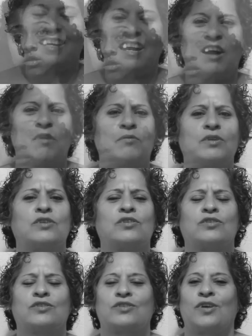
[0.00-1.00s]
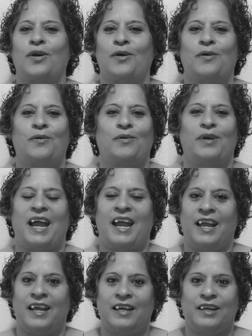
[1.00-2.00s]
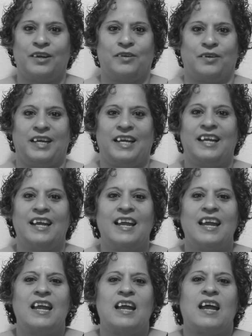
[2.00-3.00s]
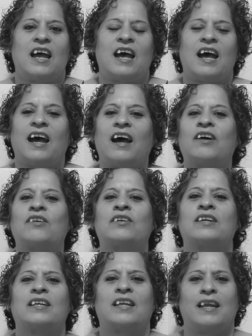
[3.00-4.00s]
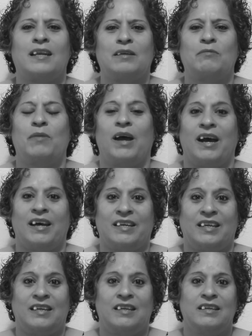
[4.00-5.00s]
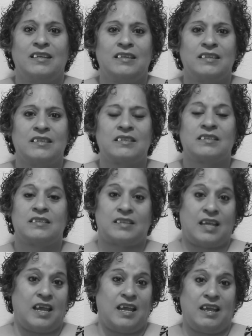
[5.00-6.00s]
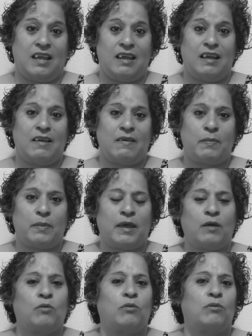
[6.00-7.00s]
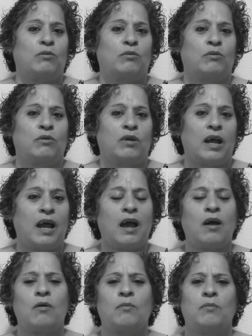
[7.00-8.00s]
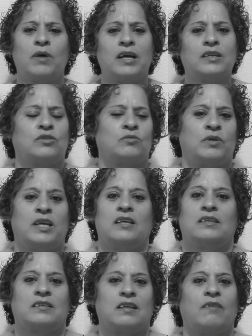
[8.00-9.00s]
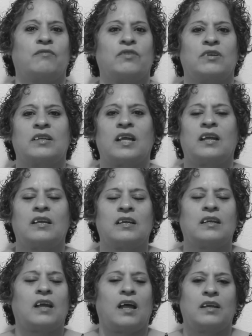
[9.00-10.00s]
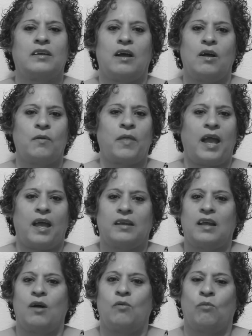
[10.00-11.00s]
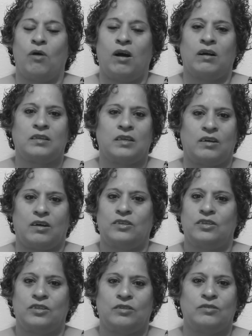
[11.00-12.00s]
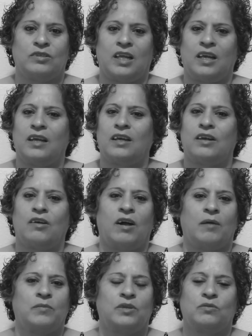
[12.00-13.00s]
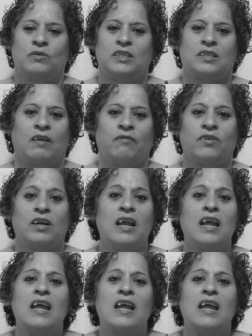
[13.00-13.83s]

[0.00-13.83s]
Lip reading: I was so angry. How could anybody say that how much we had suffered? They did not know. They had not walked in our shoes. They didn't know how much we'd suffered.